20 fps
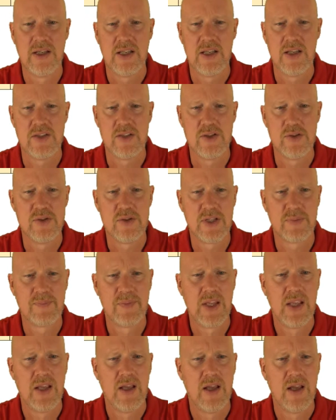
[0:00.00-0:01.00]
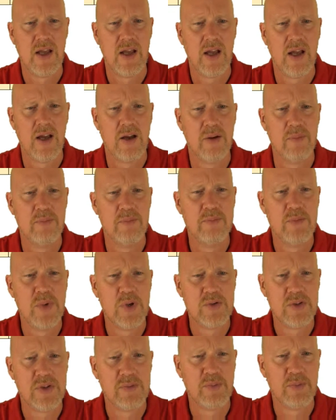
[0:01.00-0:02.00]
is using.
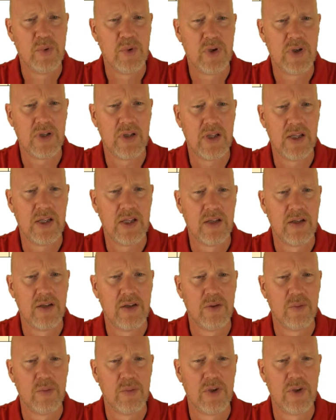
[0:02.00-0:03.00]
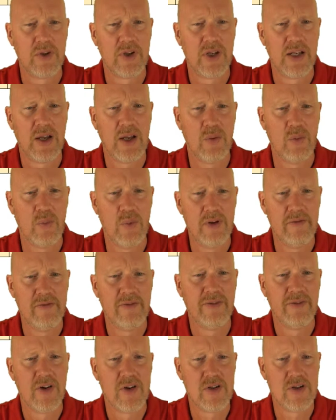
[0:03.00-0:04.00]
Most importantly, we're looking at what
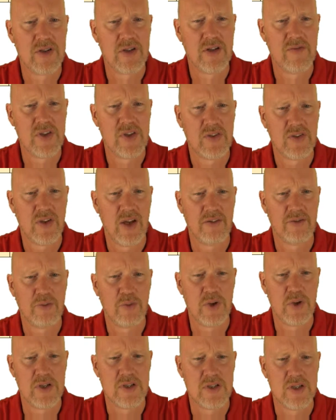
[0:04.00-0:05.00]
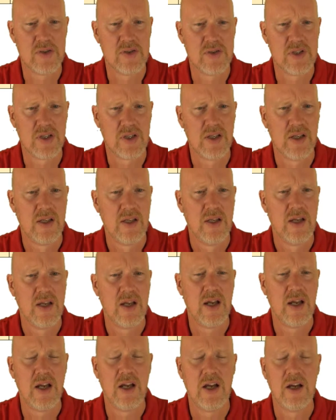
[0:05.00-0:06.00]
version of the software it's using.
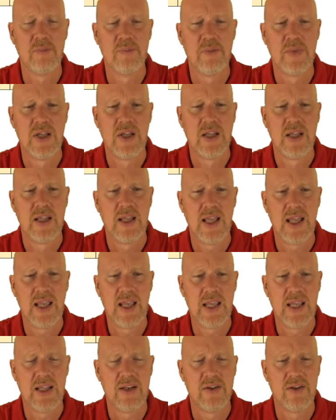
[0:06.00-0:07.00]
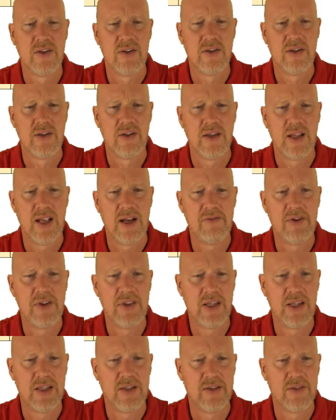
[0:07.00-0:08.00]
And
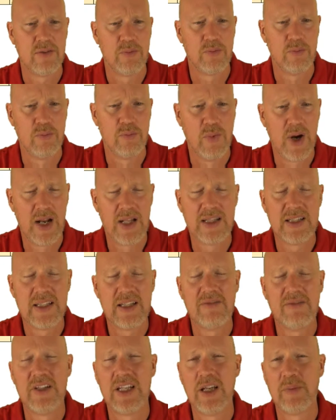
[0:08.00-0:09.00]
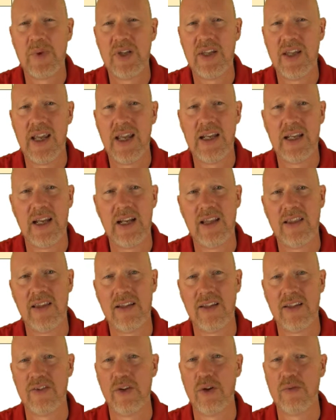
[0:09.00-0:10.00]
everything is relatively up to date. Anything
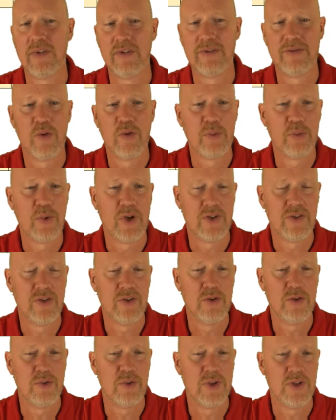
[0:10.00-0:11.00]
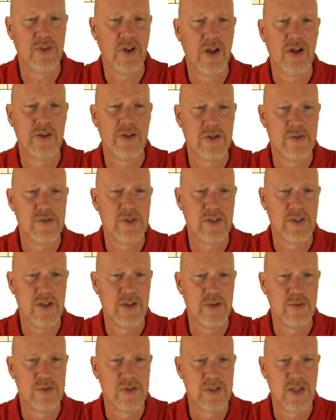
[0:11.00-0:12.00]
that's over 4.2 is all using the
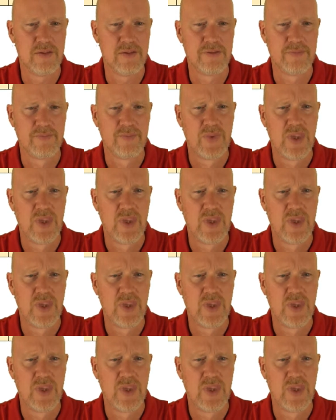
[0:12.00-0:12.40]
new stuff.